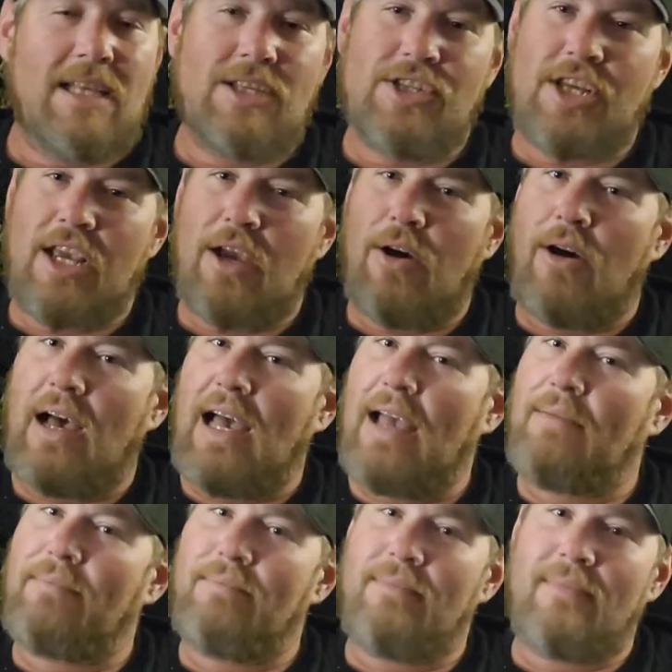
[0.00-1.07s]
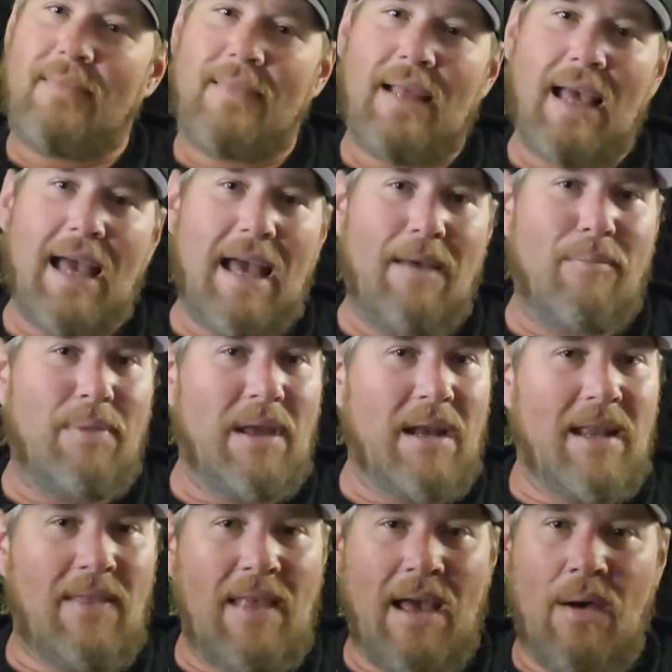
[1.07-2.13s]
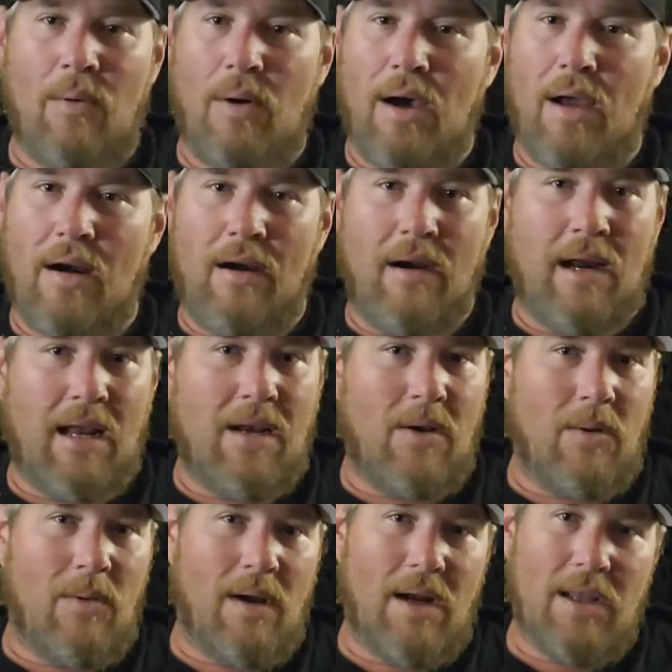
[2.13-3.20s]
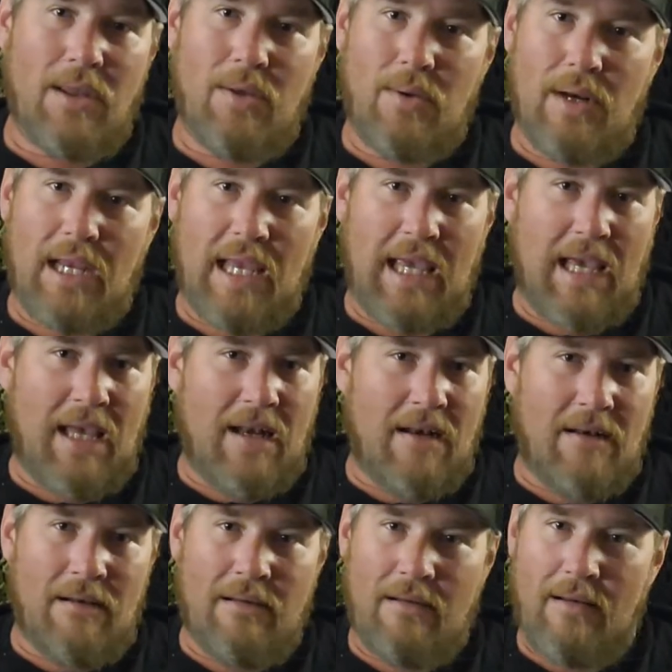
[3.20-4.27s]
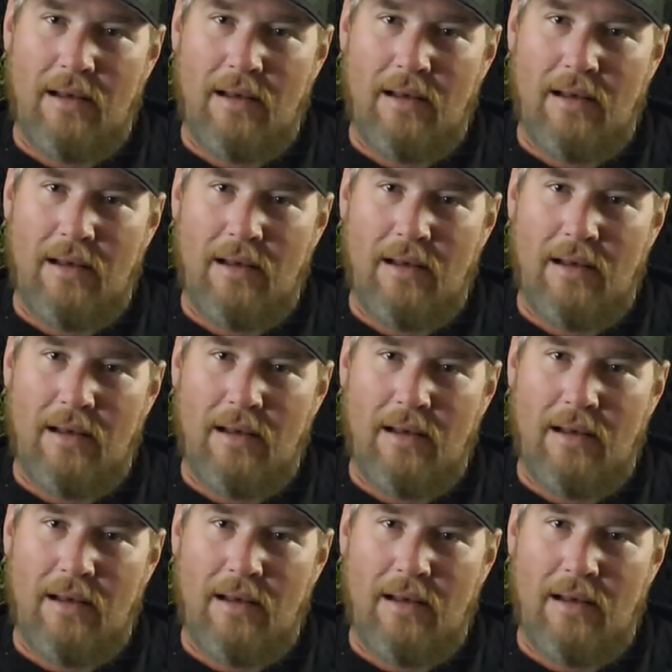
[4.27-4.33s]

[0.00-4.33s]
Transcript: Gio, I've been in that water and I don't want to do it again.